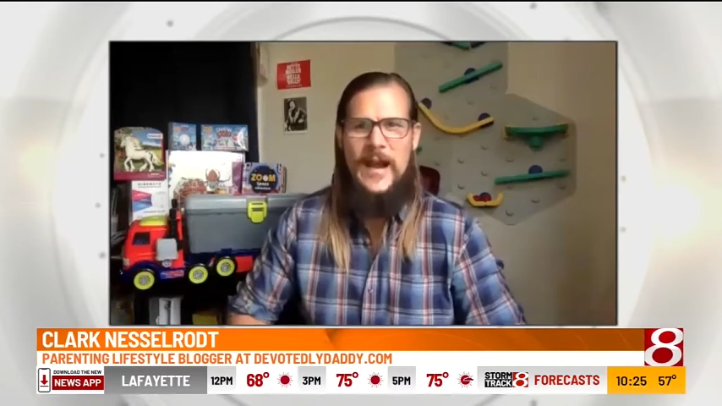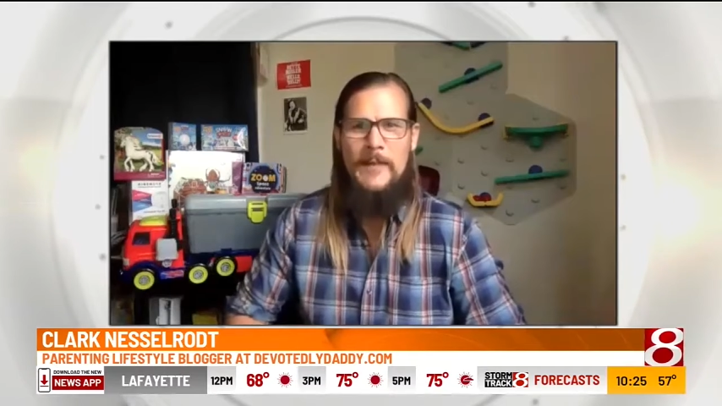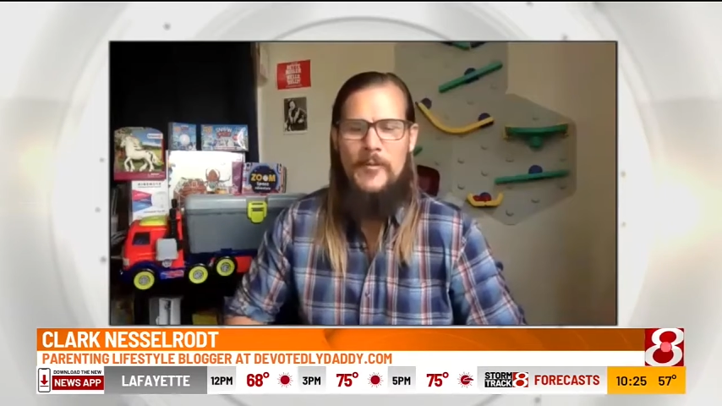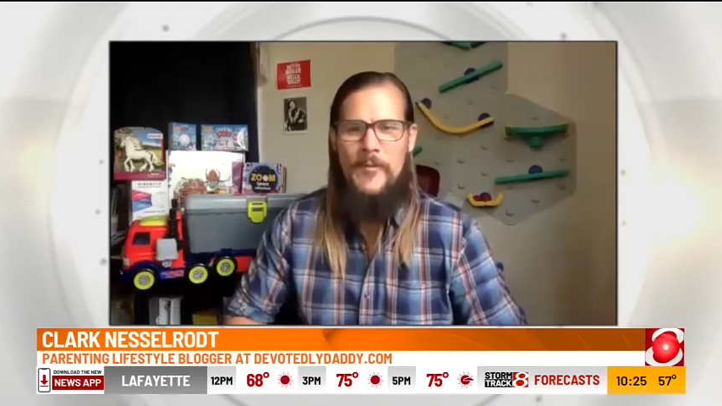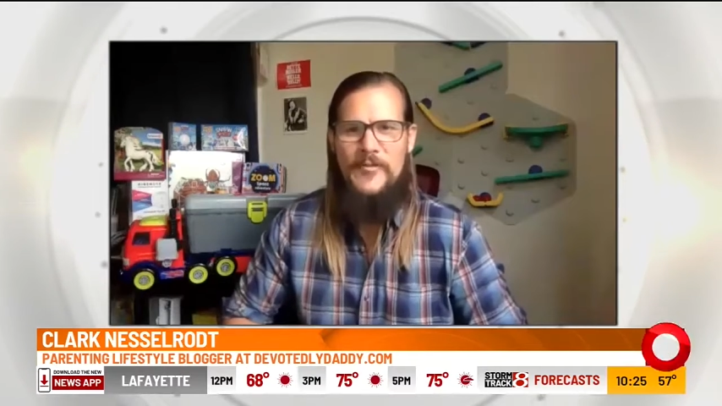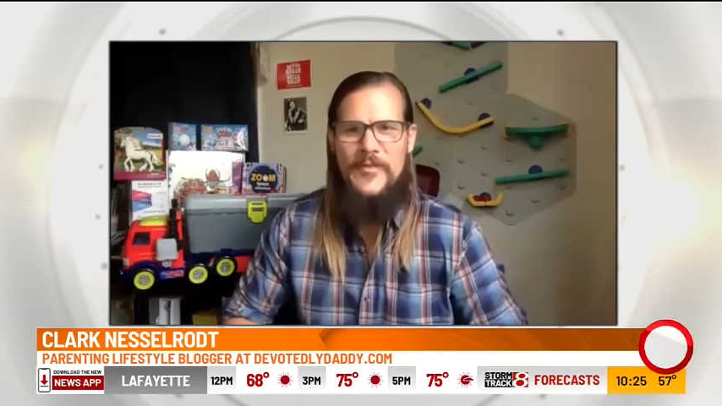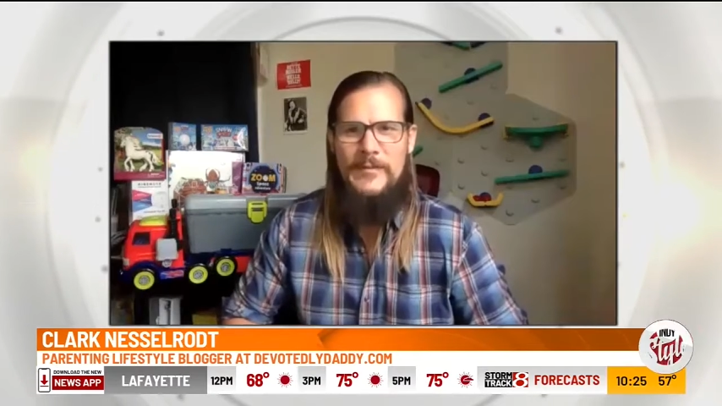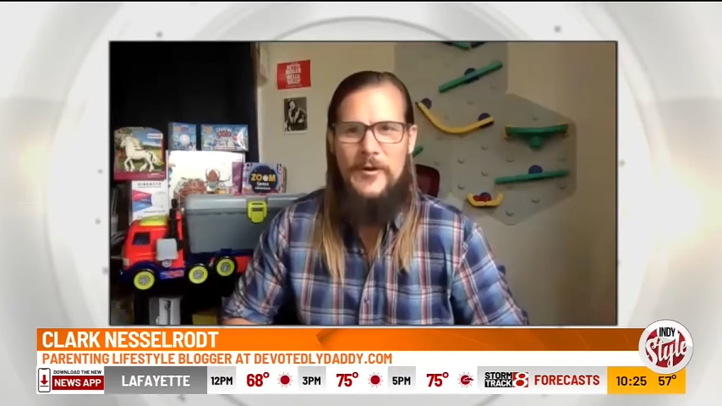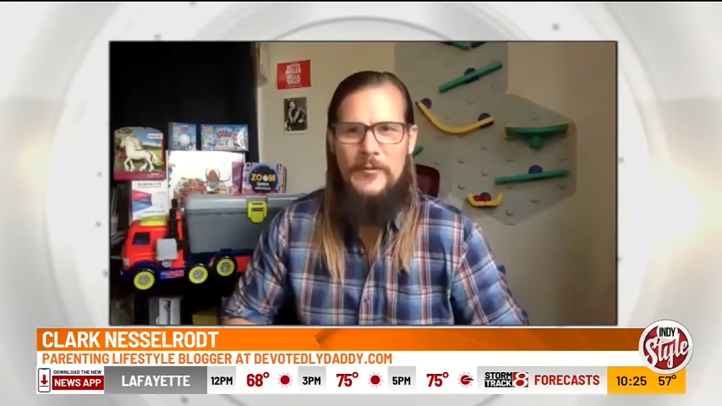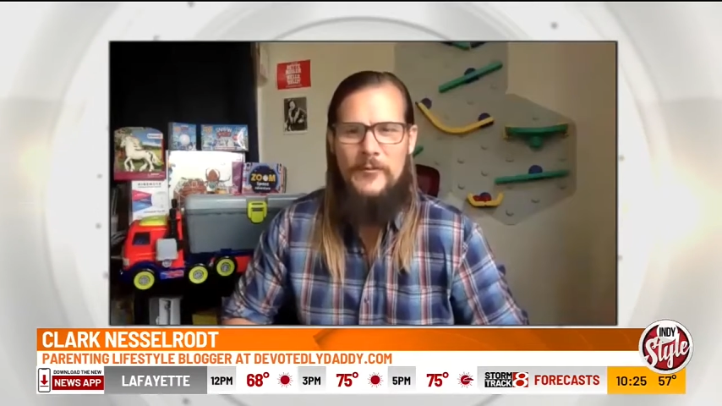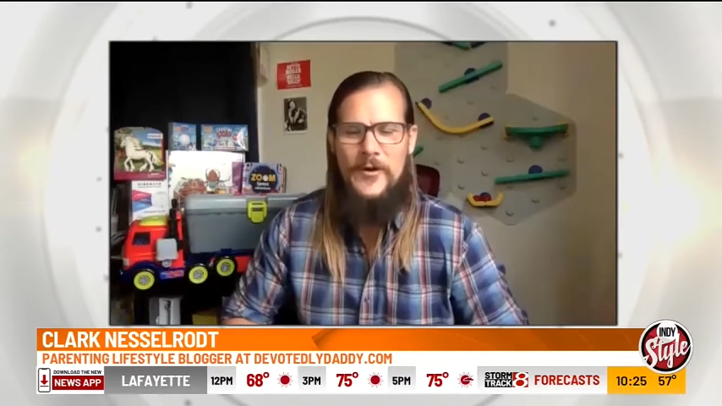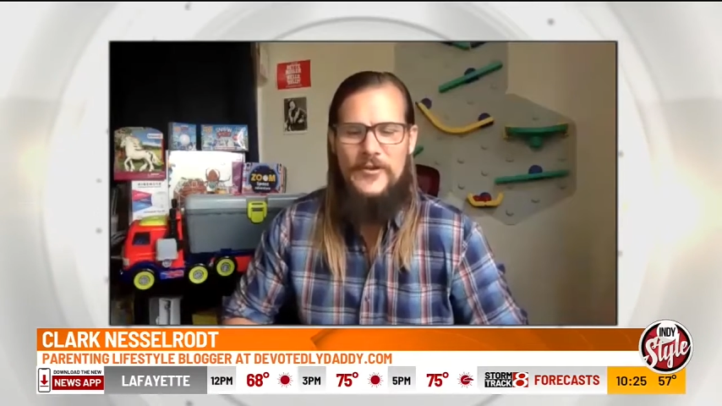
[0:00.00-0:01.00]
compliment them
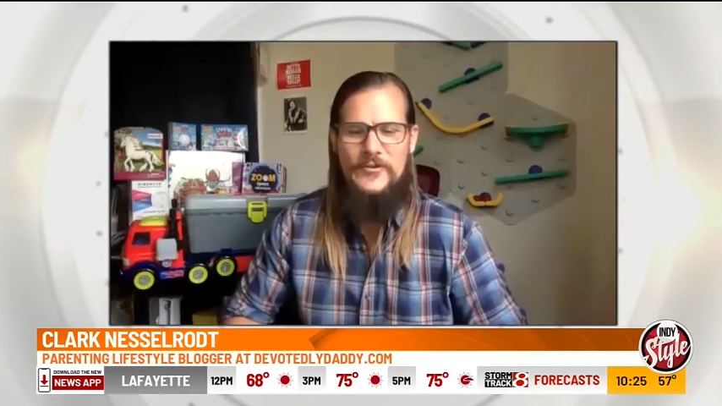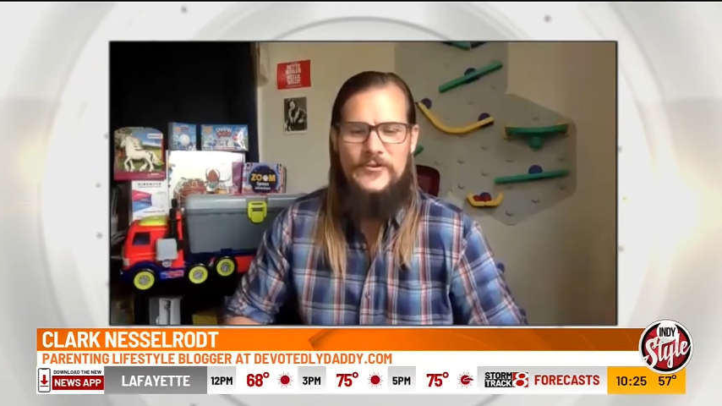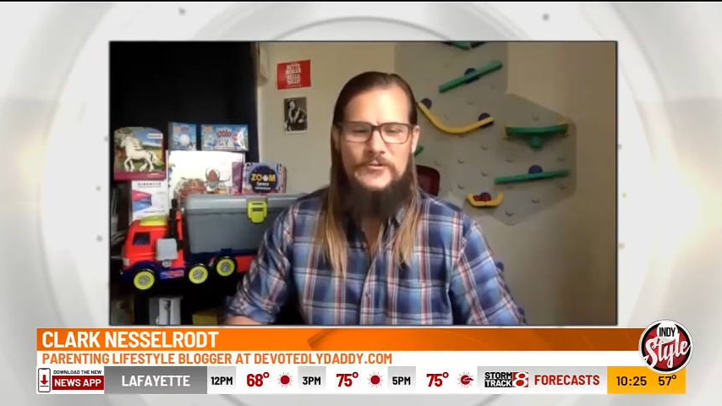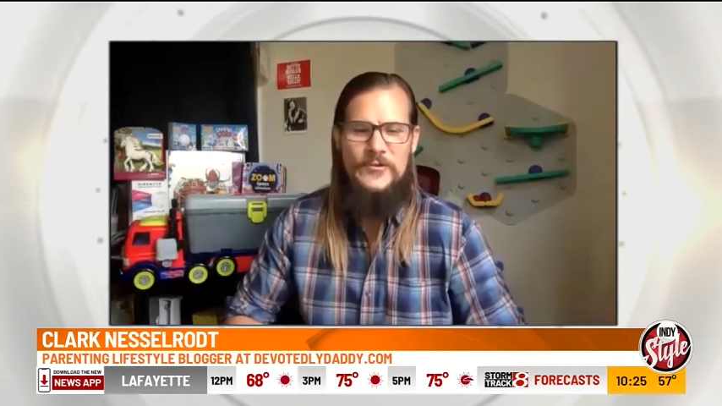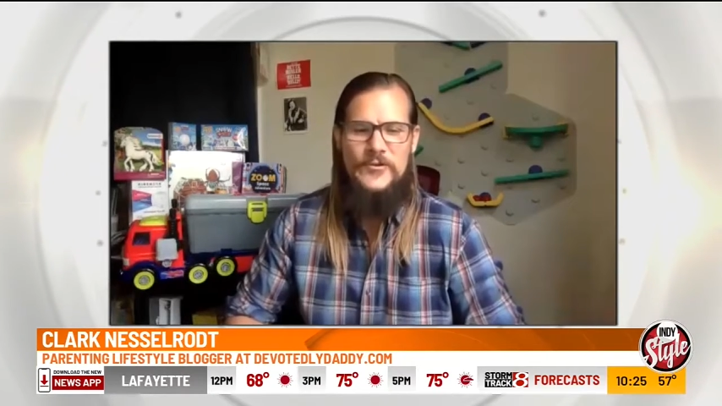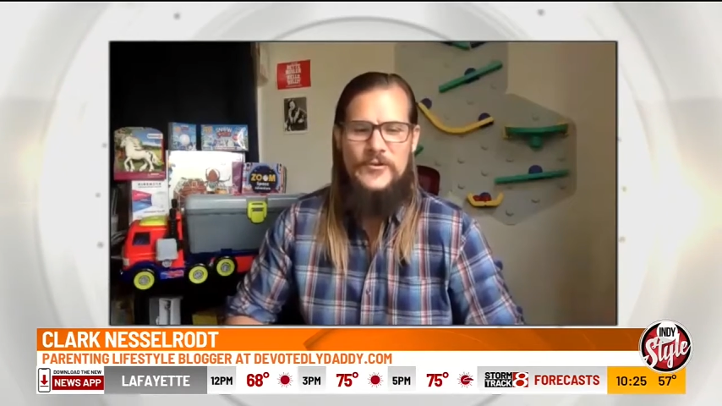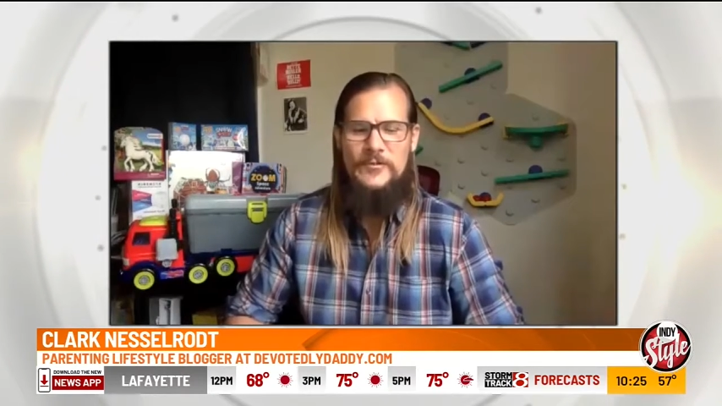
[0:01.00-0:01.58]
on what you're doing,